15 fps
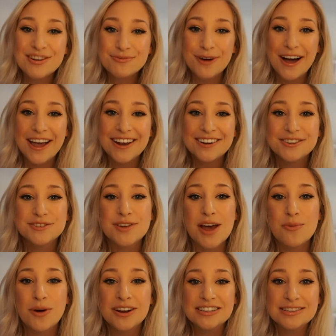everyone! So I
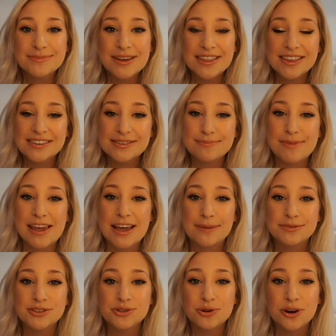wanted to make this
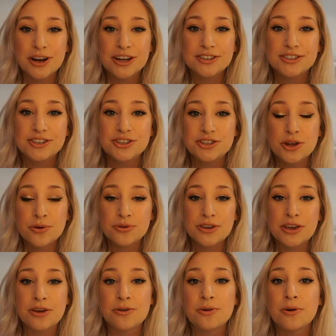makeup tutorial to show
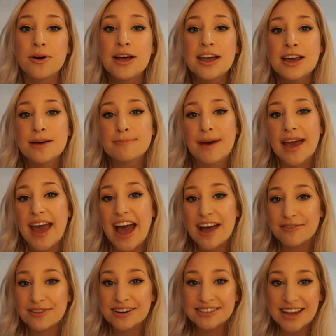you my
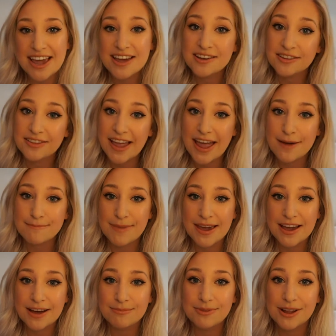everyday glam
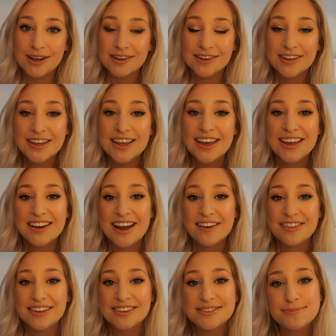makeup look.
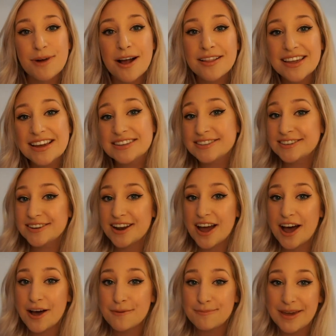Now this probably isn't
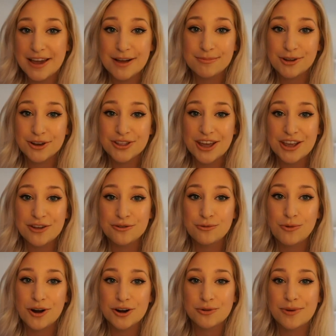a makeup look that you'd
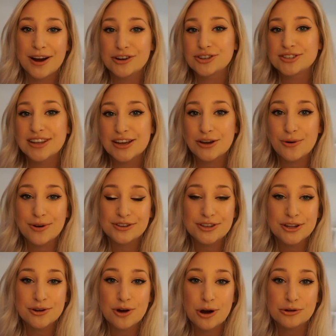want to wear just like going to
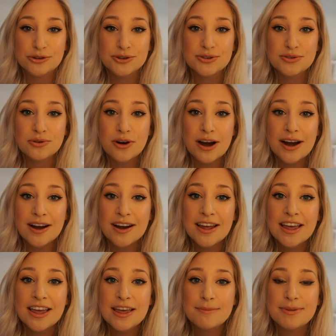the grocery store,
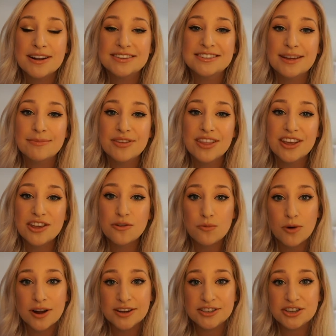but it's something that you
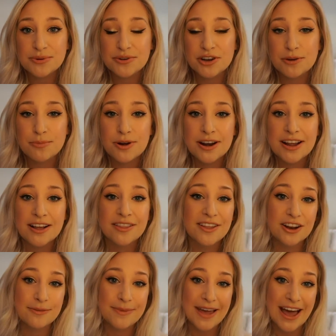want to do when you're putting a
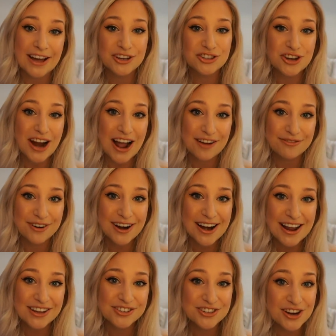little bit extra effort
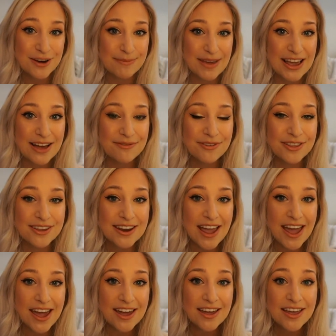into your makeup for the
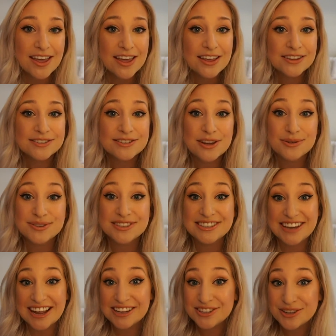day. So
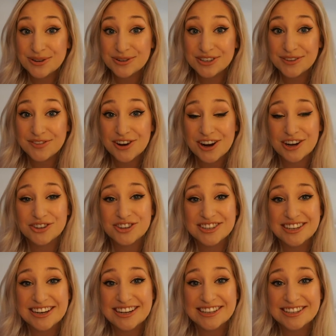stay tuned if you're
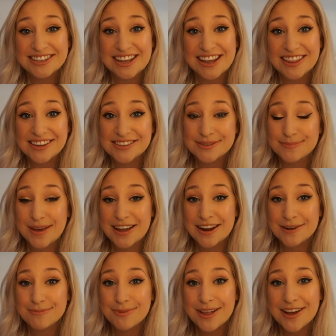interested in seeing this
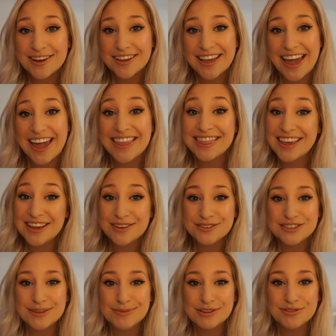makeup look, and thank you
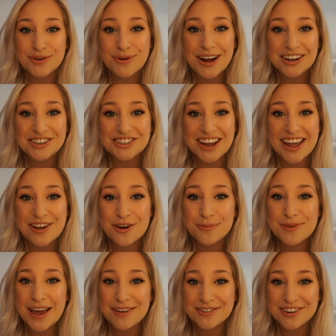so much for watching.
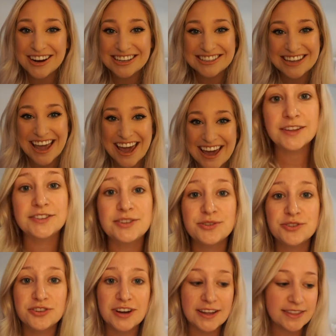Hope you have a great day. To
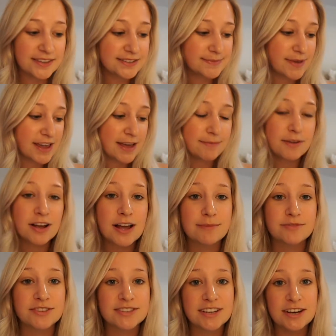create this makeup look,
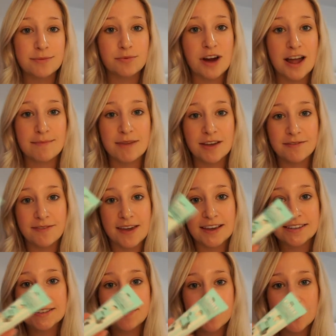I'm just going to prime my
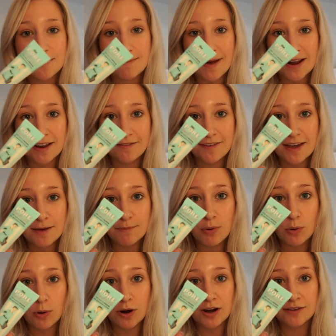face with the Benefit
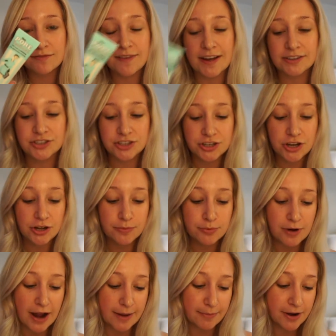Professional
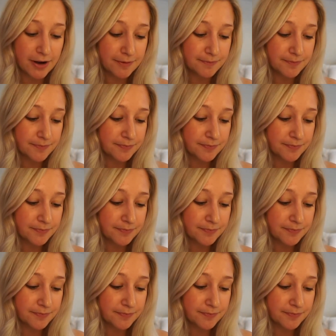Primer.